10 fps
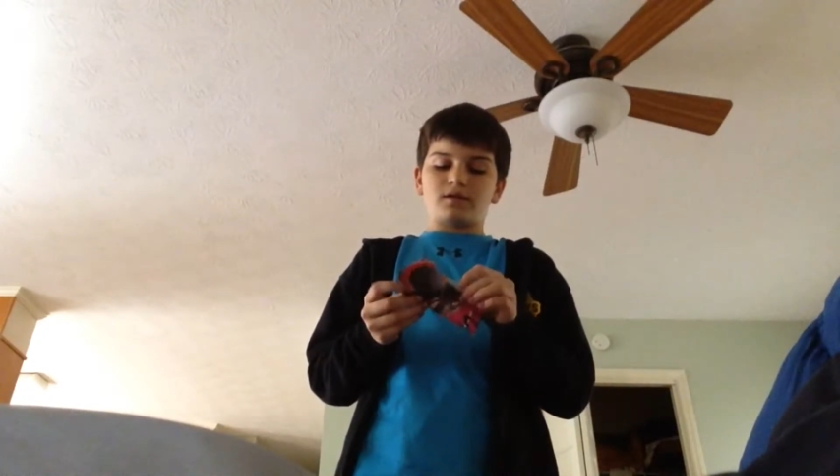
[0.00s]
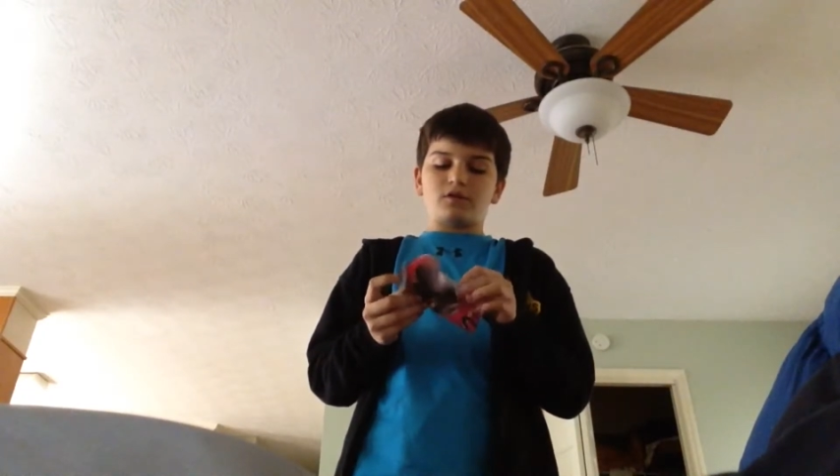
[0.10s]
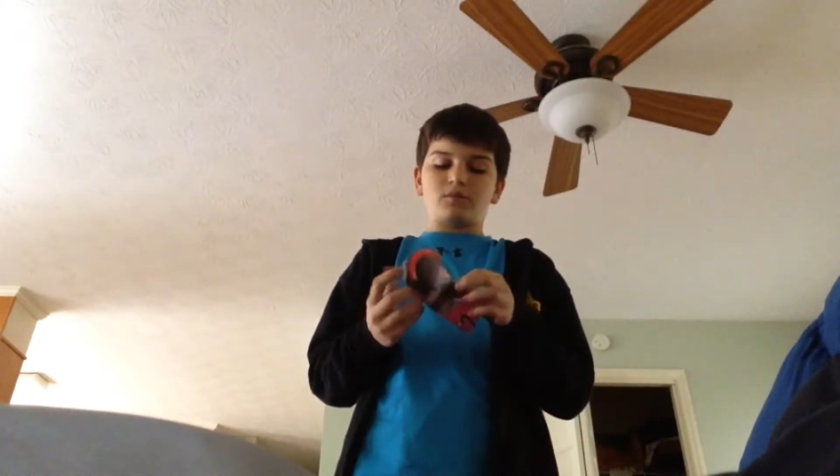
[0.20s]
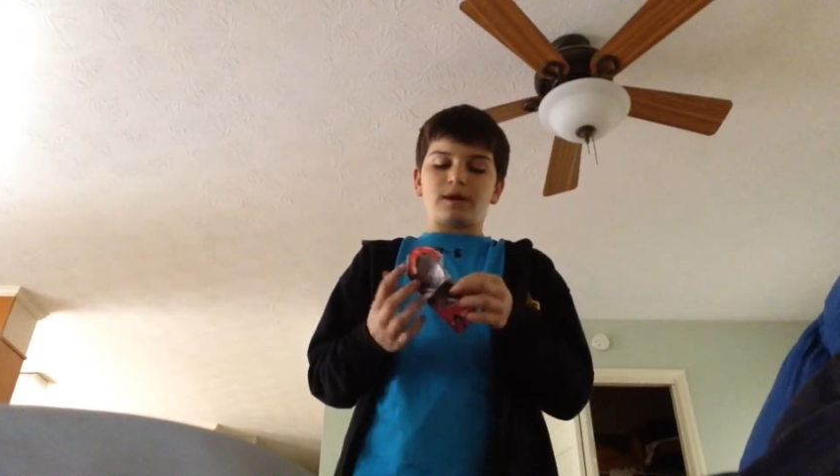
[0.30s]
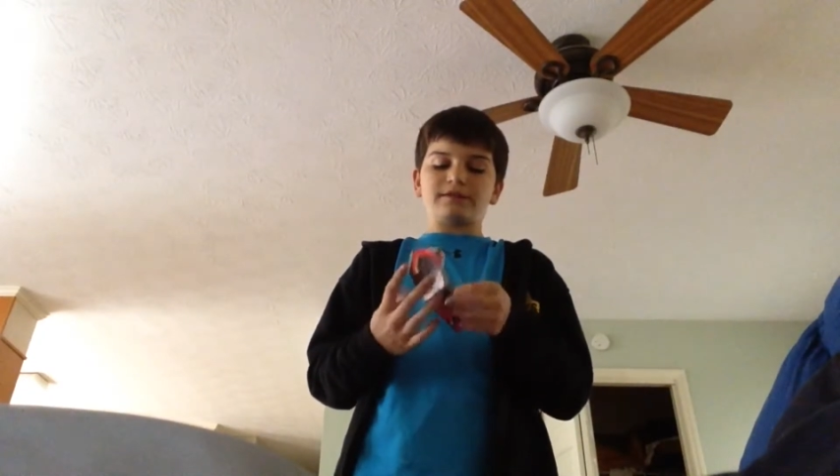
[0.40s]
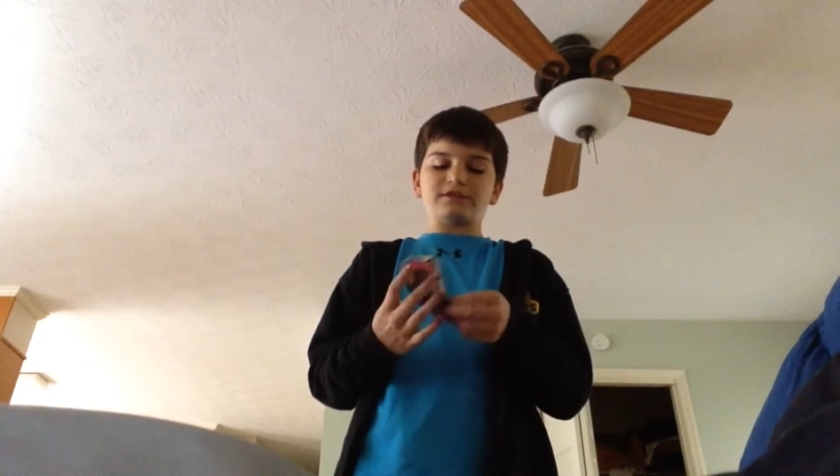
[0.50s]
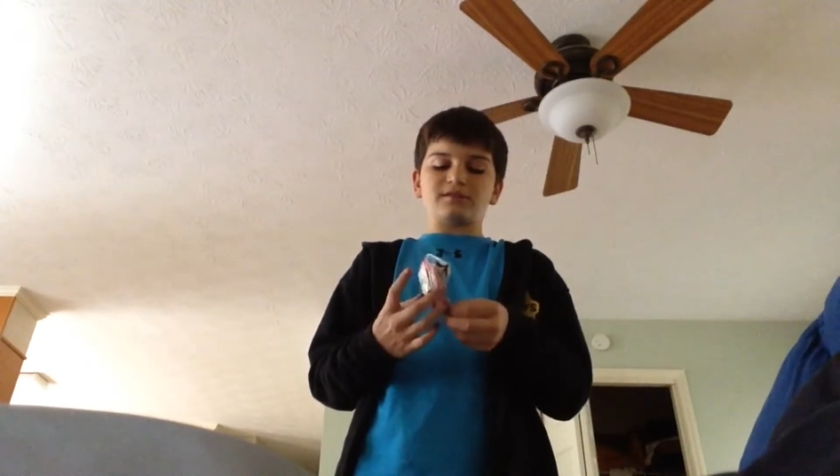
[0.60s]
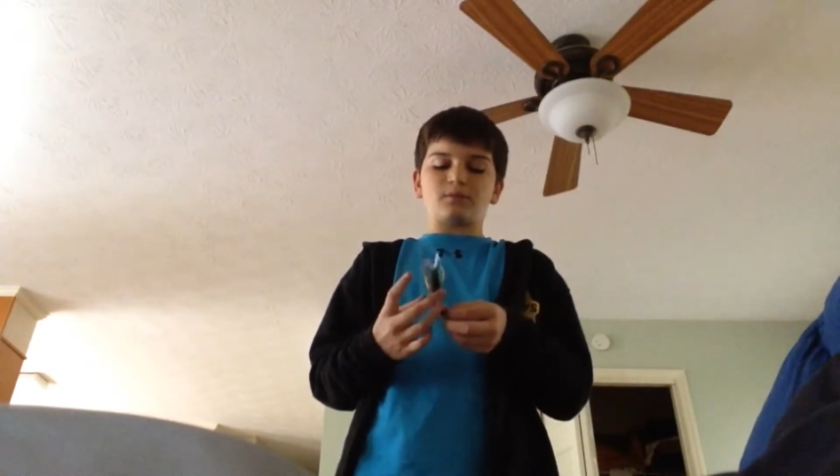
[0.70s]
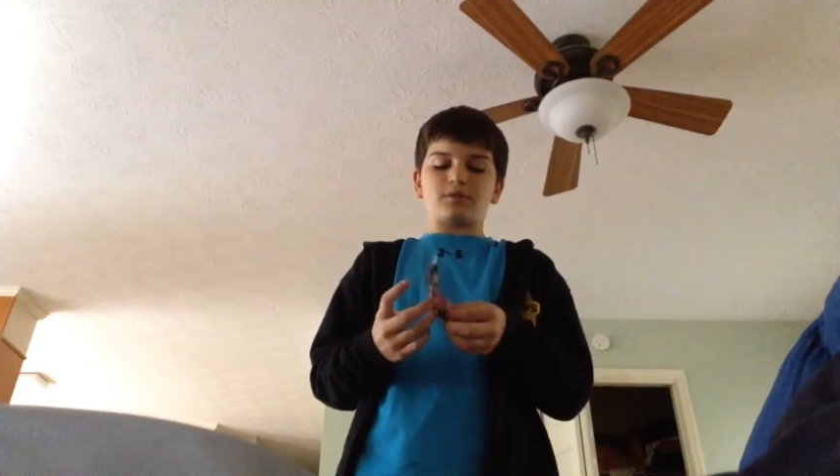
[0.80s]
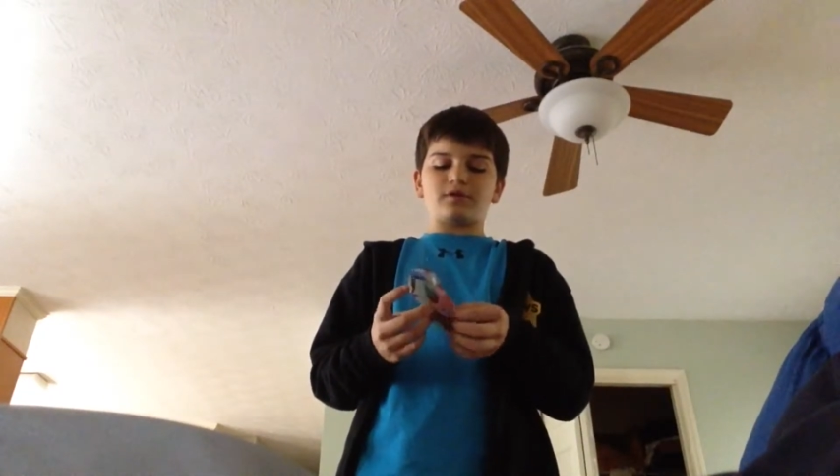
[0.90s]
you might
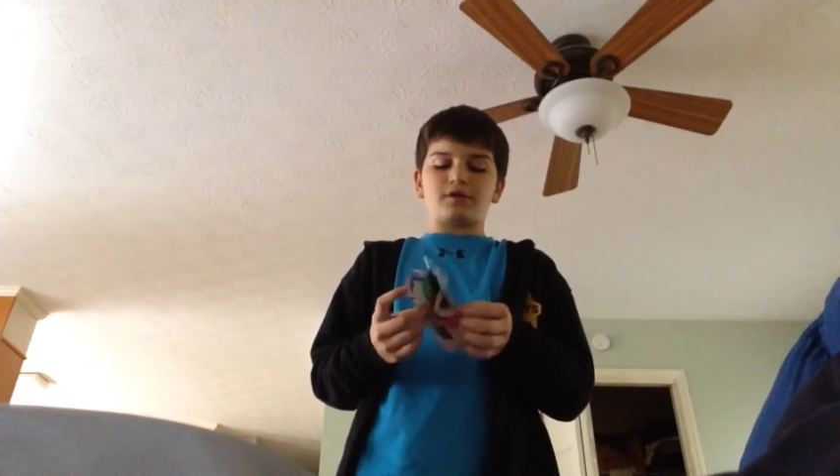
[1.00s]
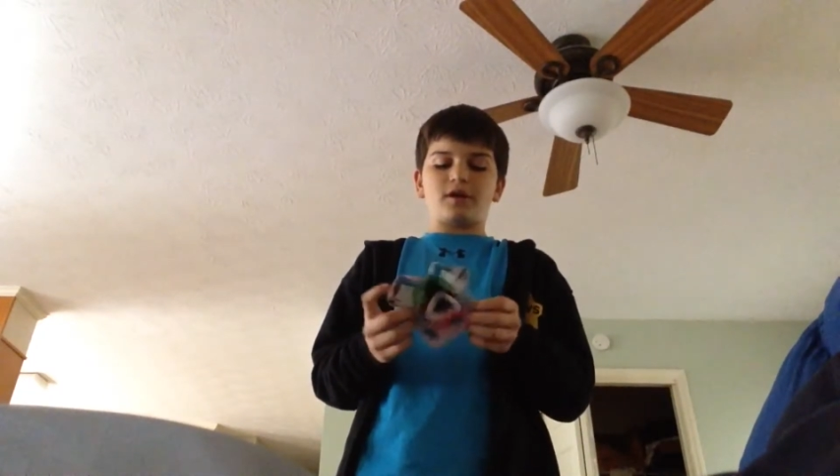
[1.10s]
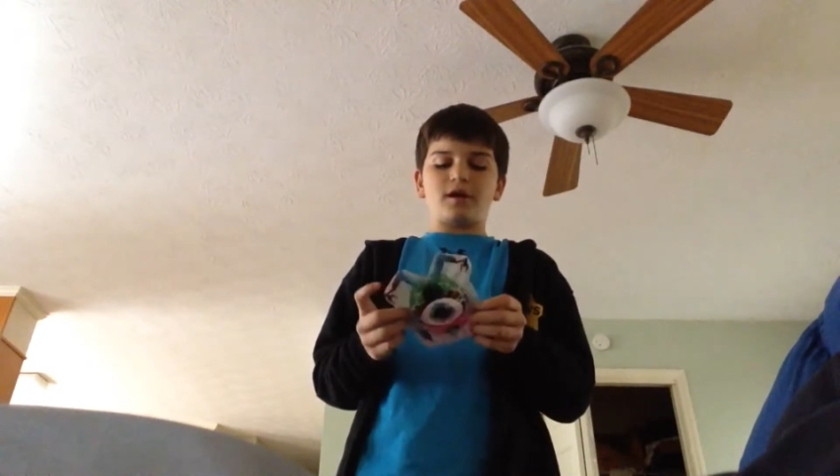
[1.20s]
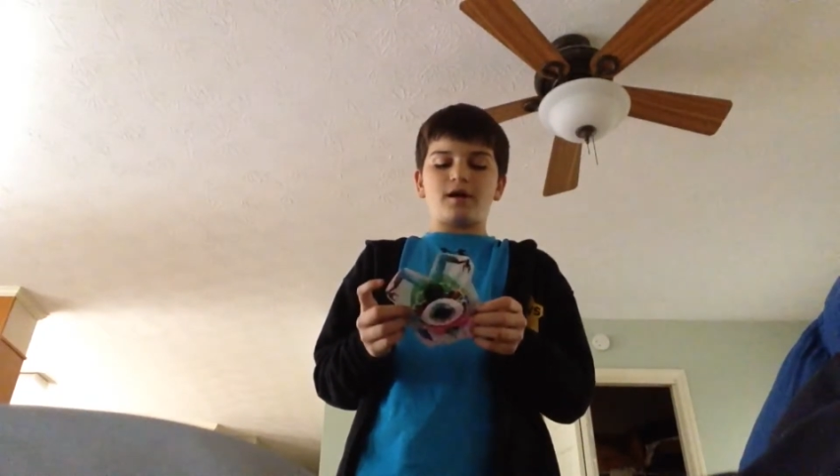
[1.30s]
just wonder